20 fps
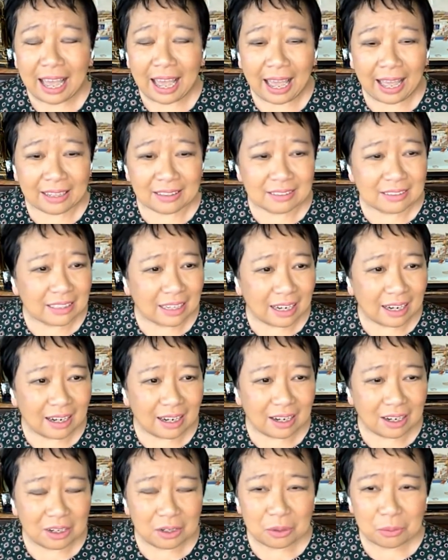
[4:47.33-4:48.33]

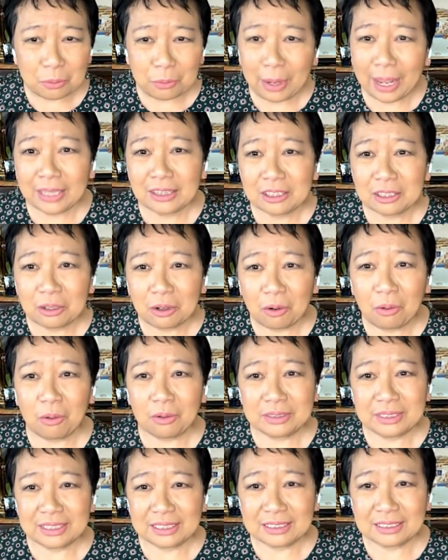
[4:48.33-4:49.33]
and read
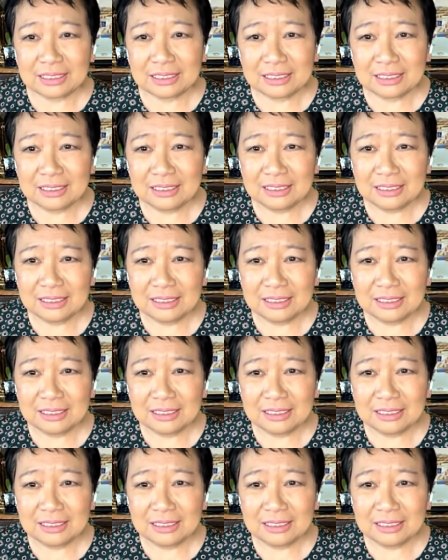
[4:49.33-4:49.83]
orders.